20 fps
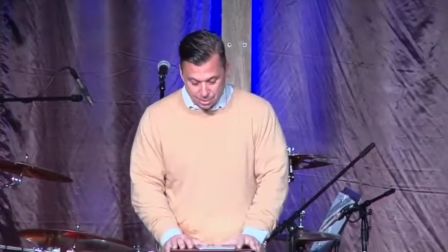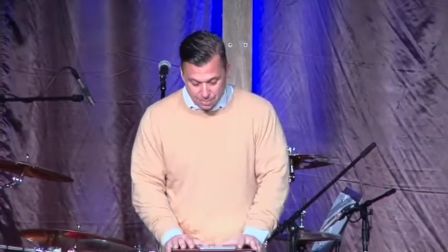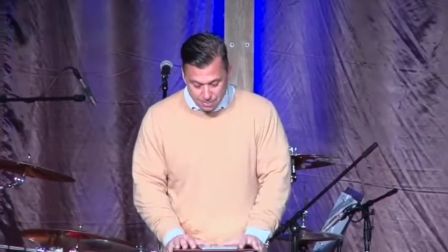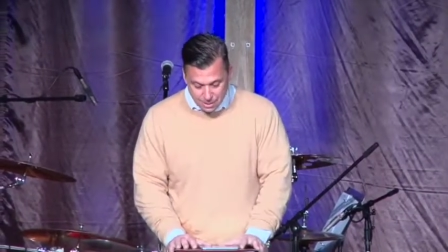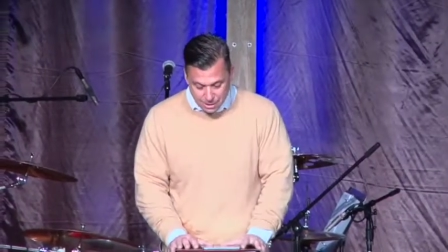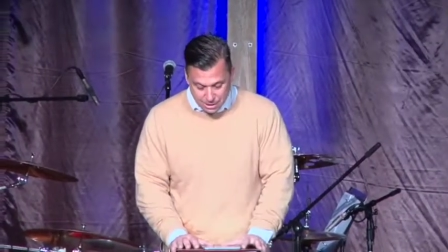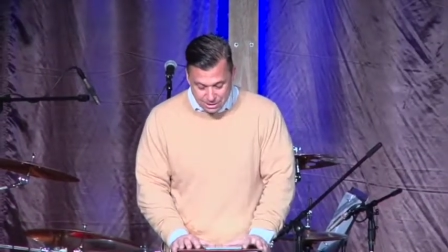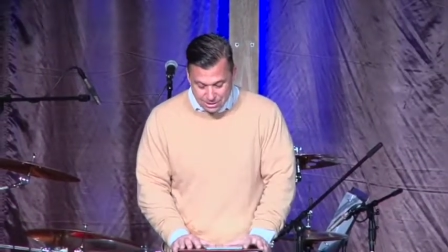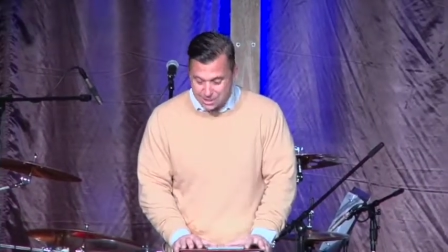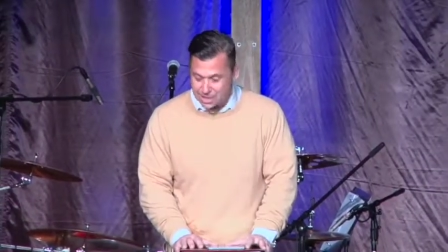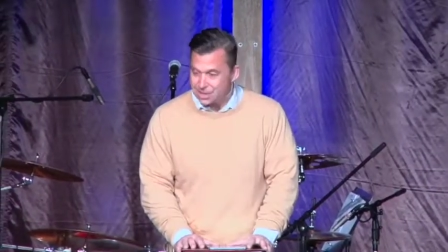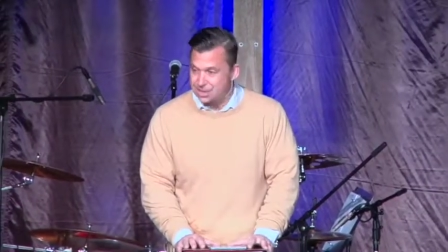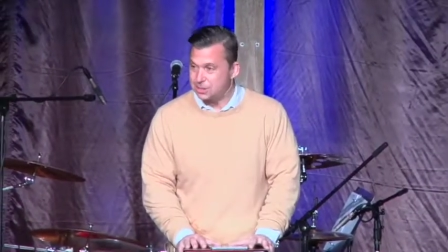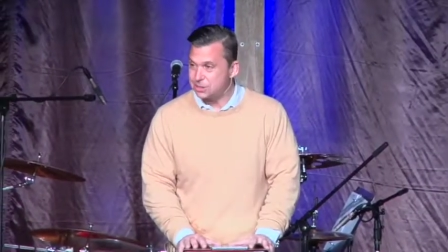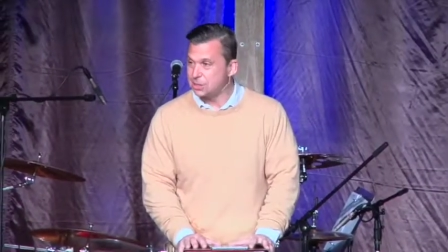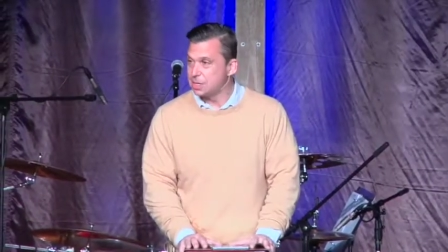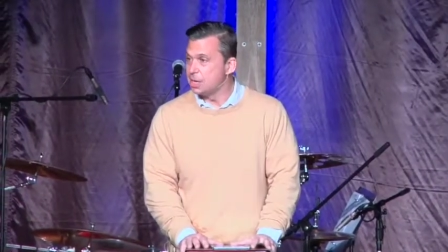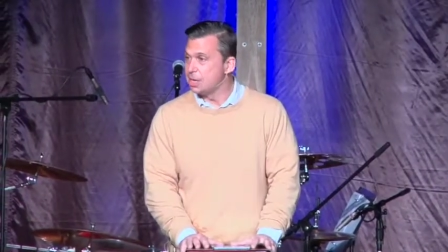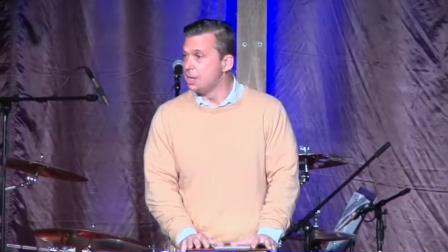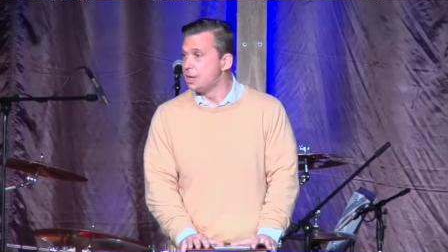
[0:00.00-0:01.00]
But he says,
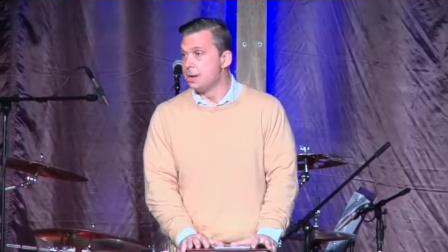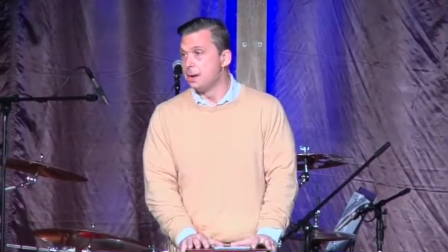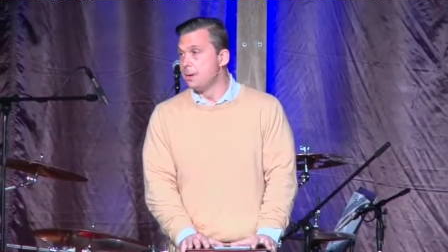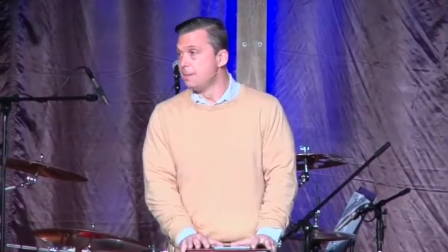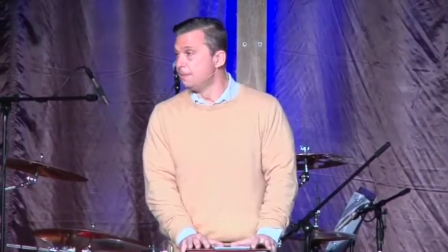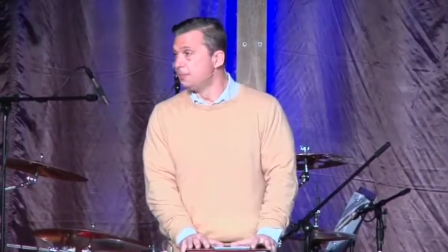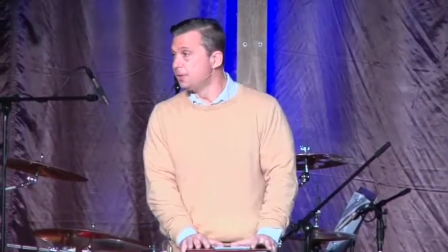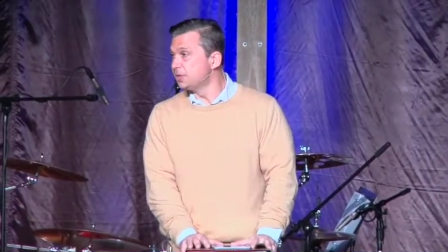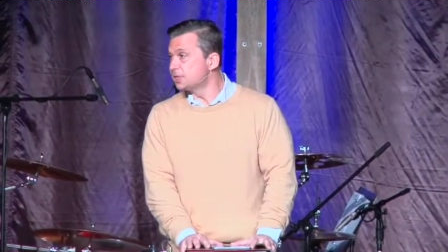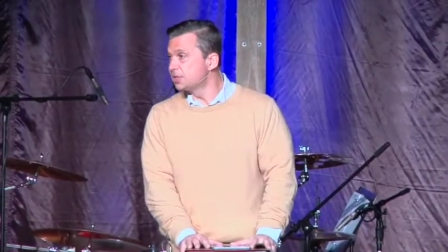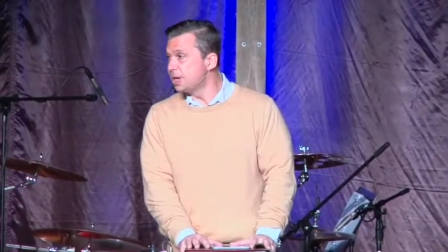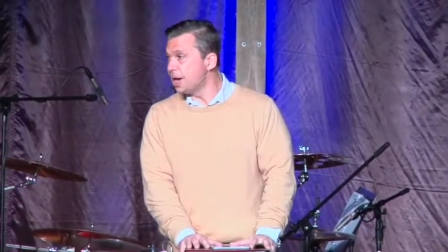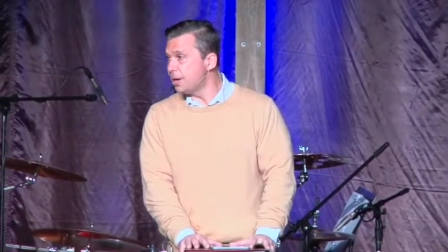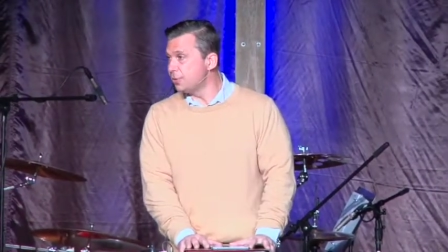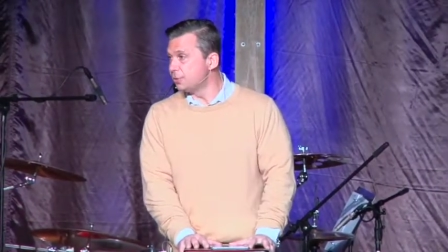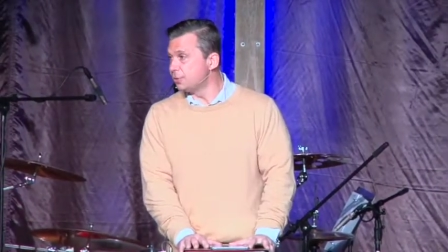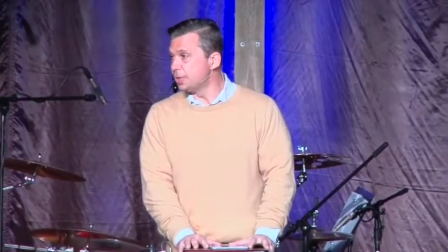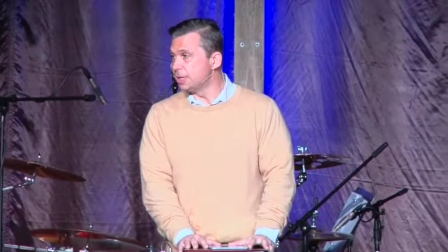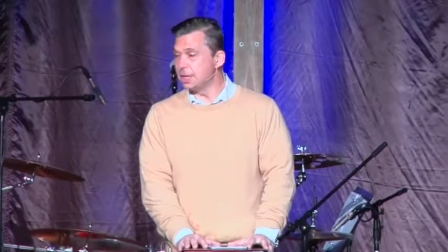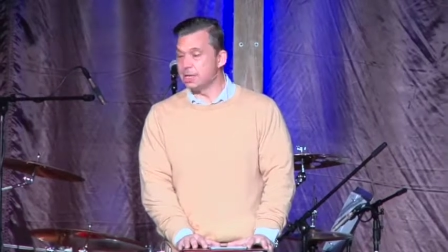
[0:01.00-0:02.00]
this
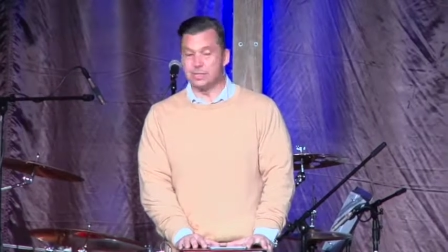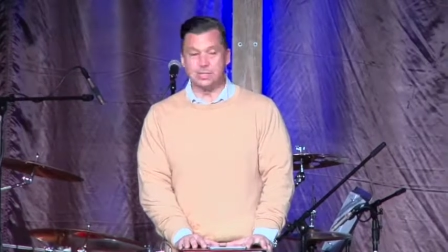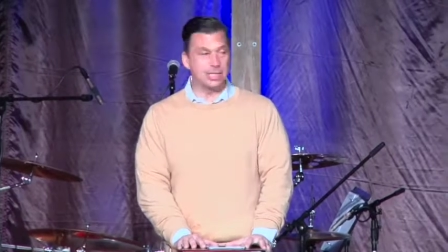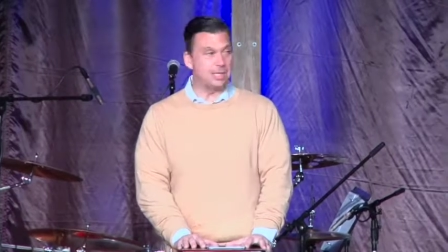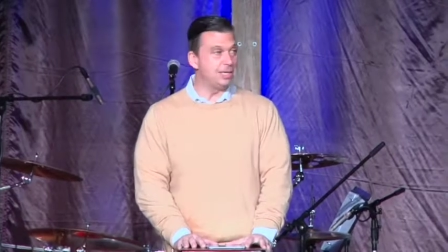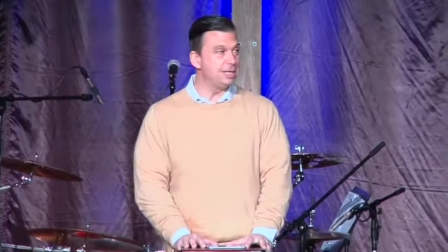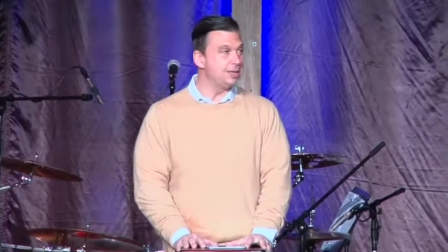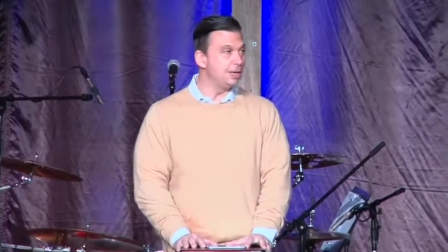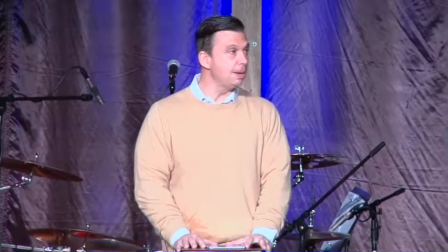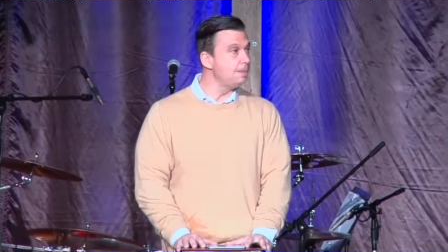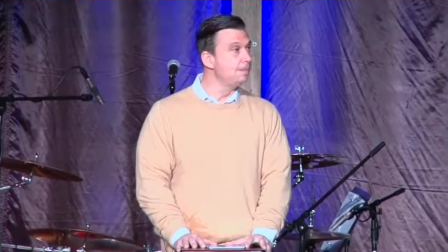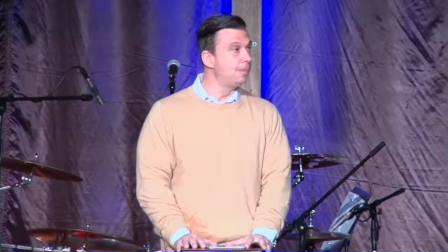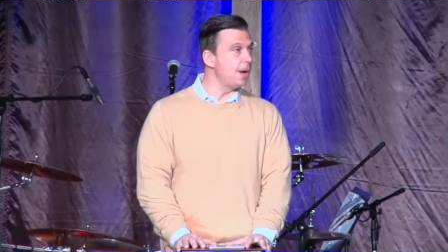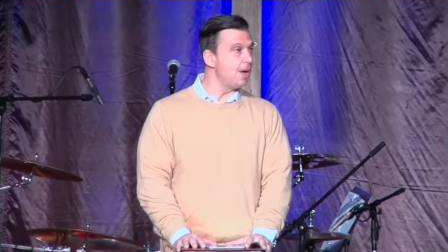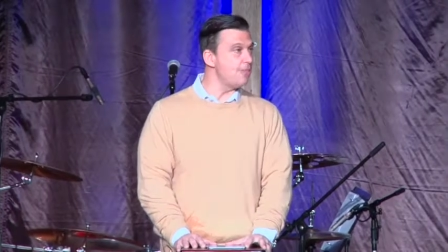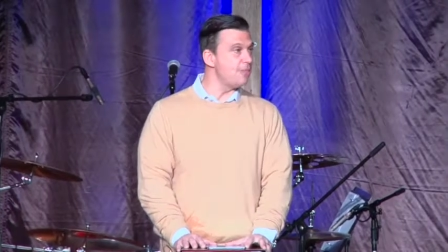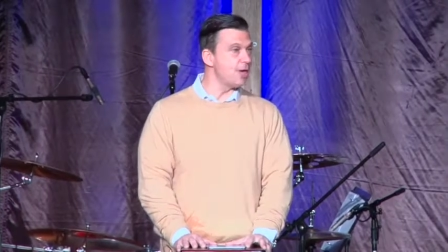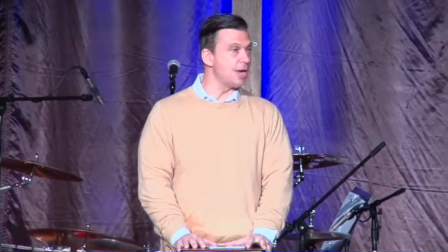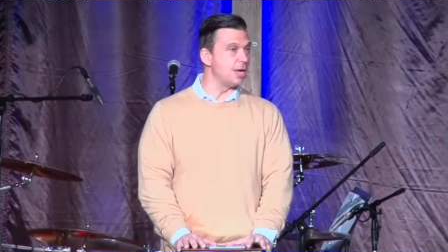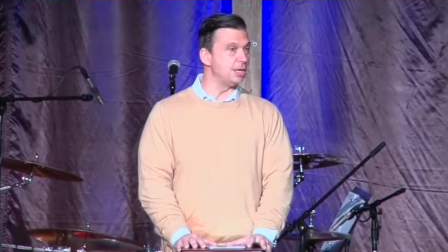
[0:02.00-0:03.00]
gathering, it's anything but
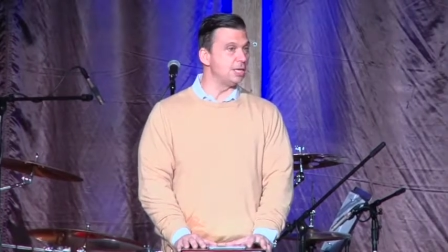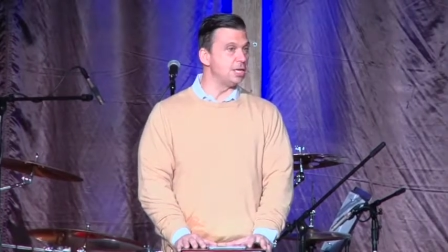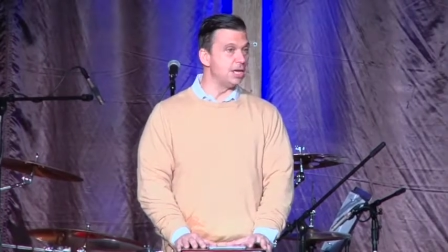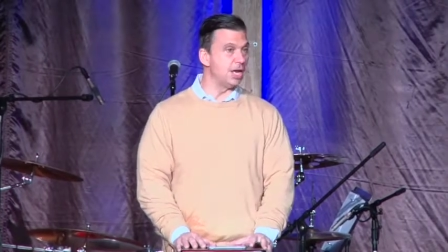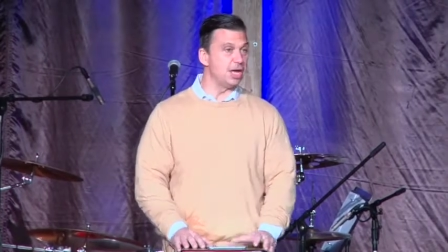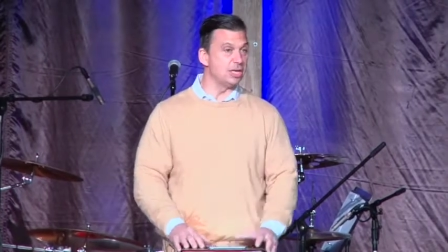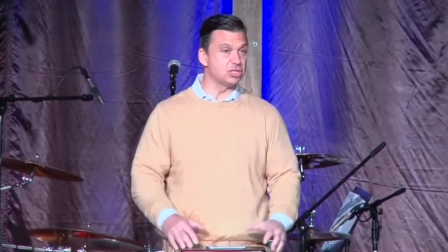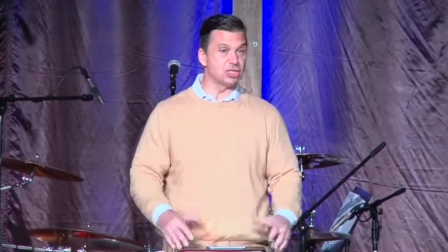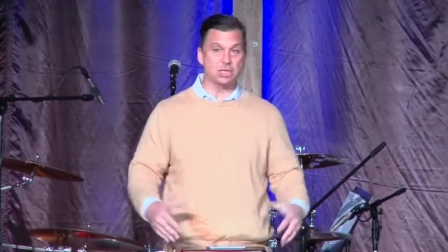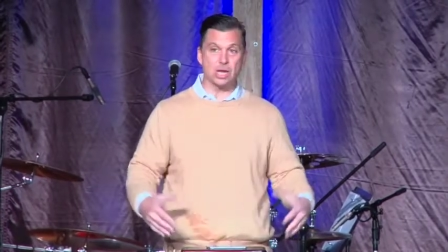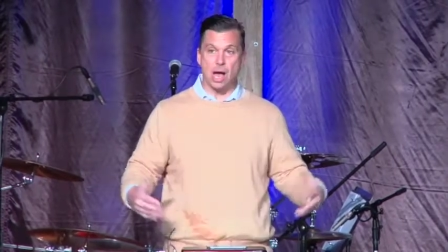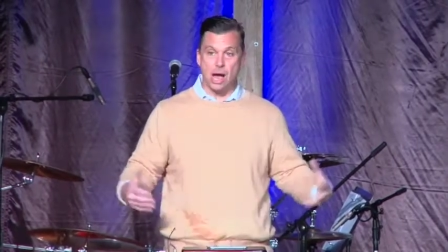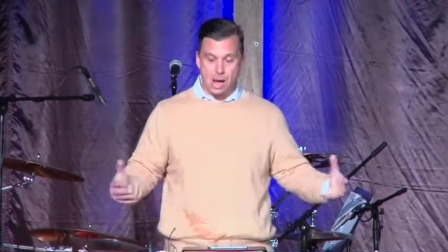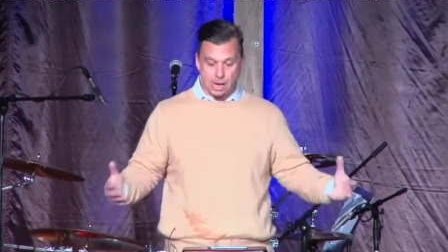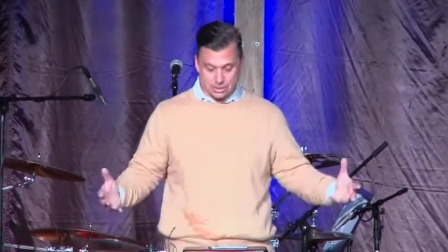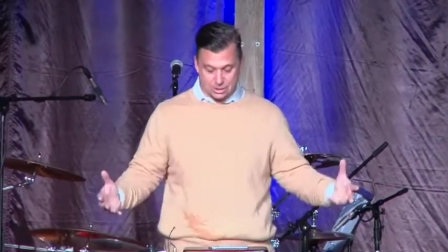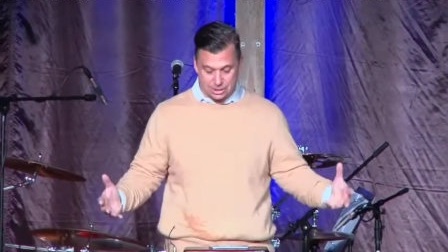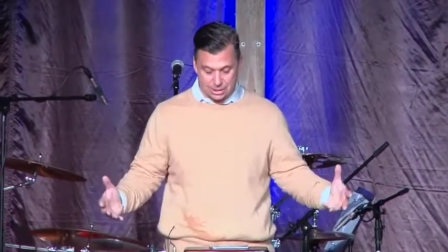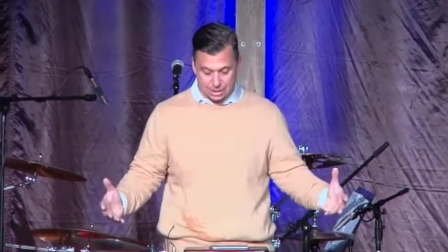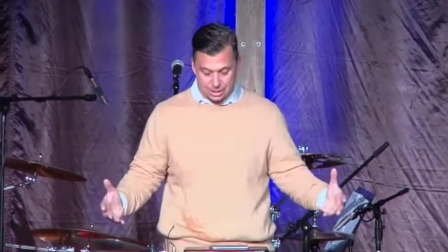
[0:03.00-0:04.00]
that. It's
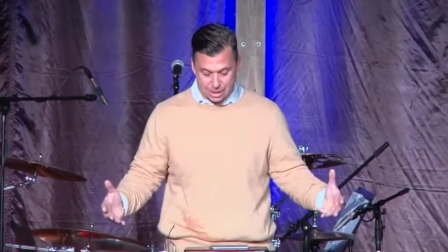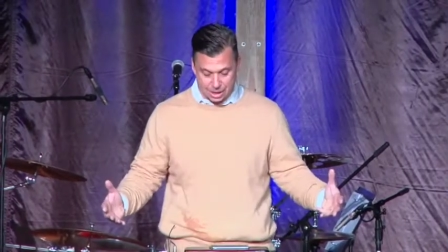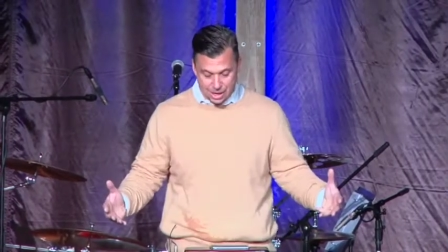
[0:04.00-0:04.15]
toxic.